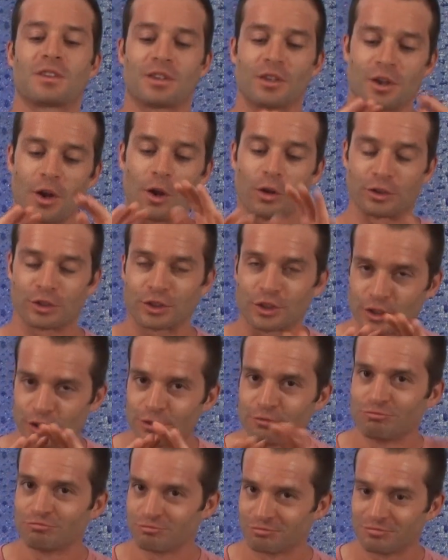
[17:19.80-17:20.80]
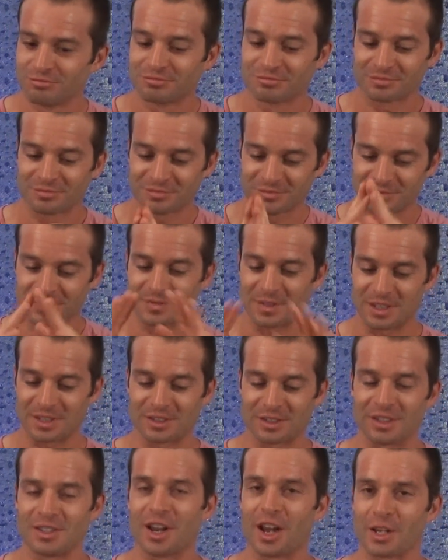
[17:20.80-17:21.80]
Girls, this
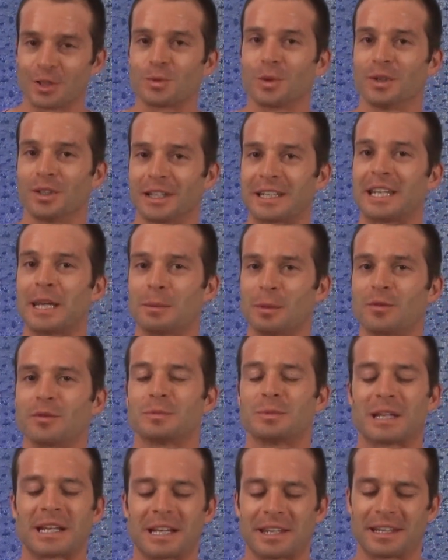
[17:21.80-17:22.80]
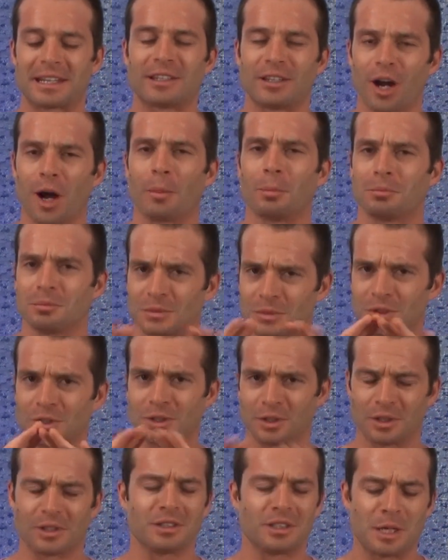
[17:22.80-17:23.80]
is a nice one to keep you from saying anything dumb.
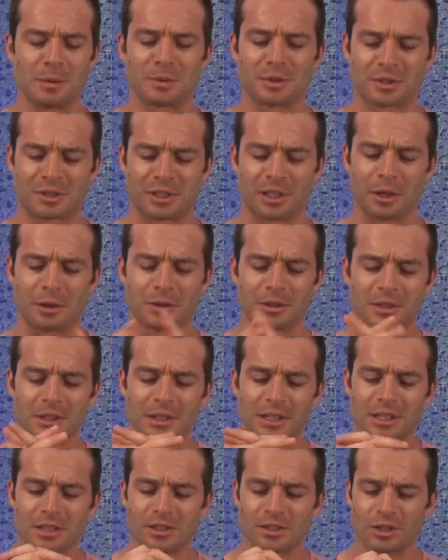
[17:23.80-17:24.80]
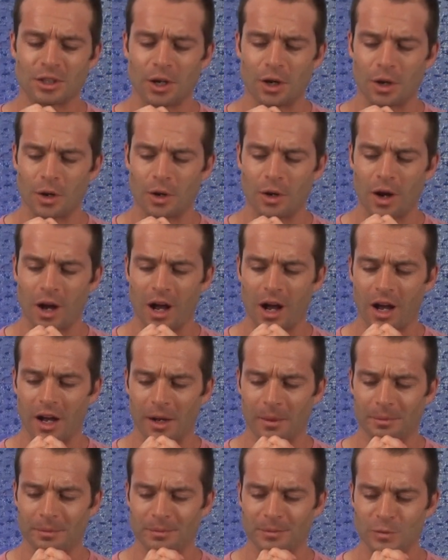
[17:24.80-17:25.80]
Keeps you slow. So
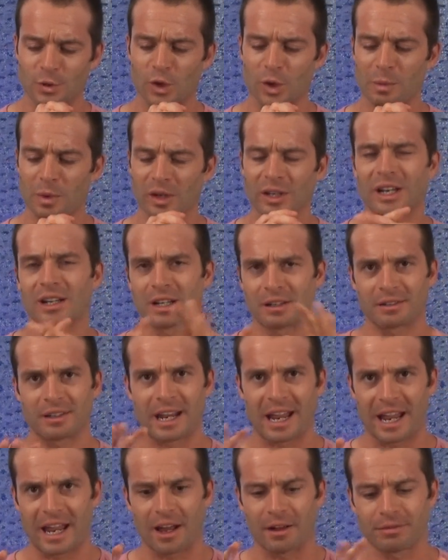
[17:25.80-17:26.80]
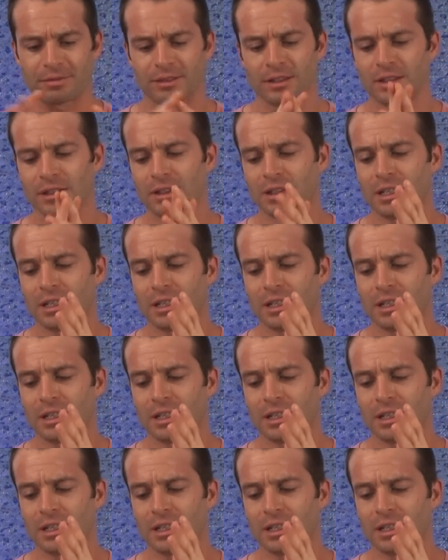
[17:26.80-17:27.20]
drinkability, I'll give it a half.